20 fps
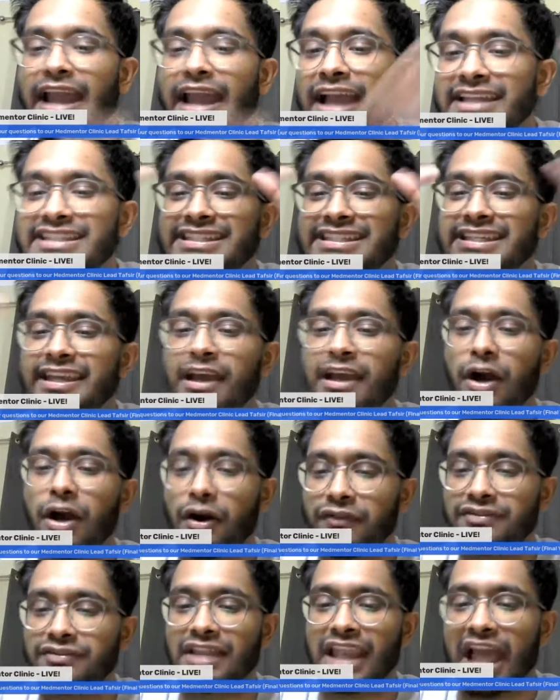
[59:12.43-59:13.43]
an idea
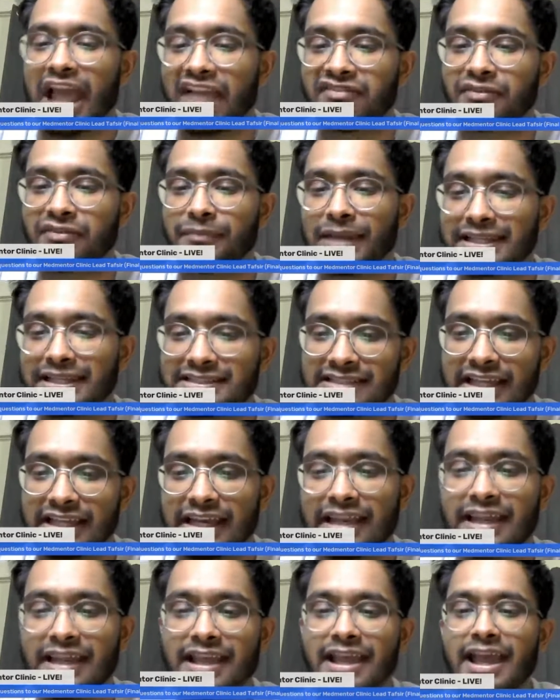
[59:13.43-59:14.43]
of the life of
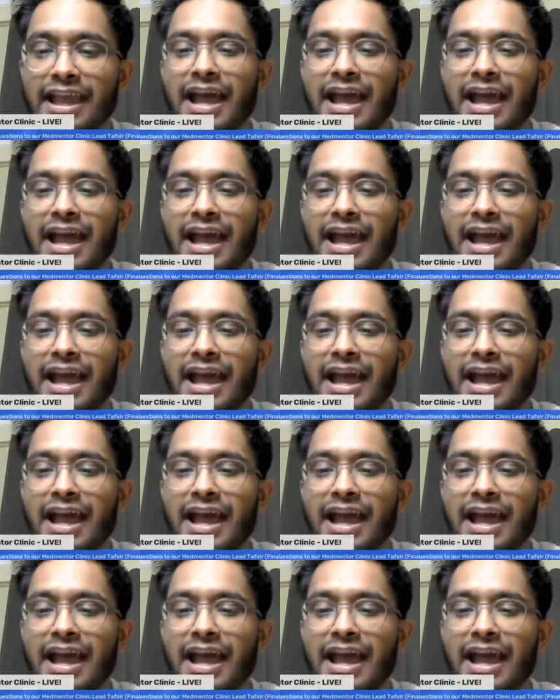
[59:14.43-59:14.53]
medicine.